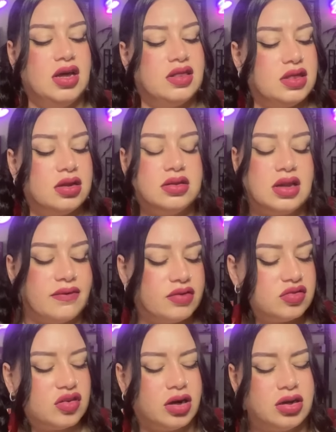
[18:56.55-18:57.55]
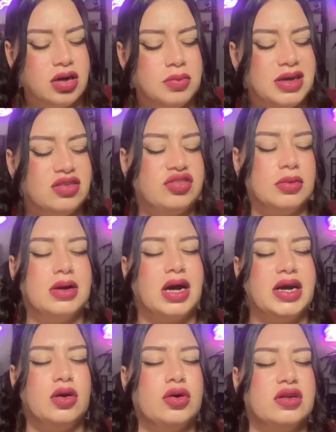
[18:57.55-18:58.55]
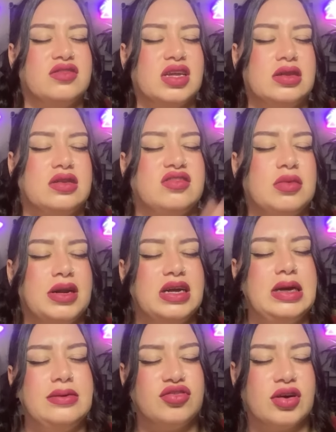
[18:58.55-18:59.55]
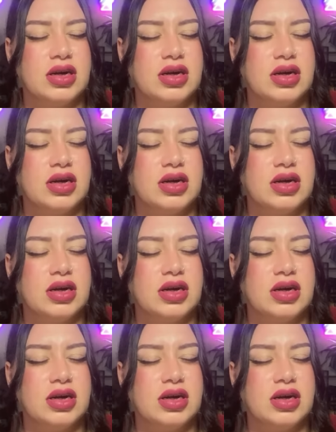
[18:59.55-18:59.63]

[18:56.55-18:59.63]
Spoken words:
The Lover's card could be a Gemini, or it's like somebody keeps trying to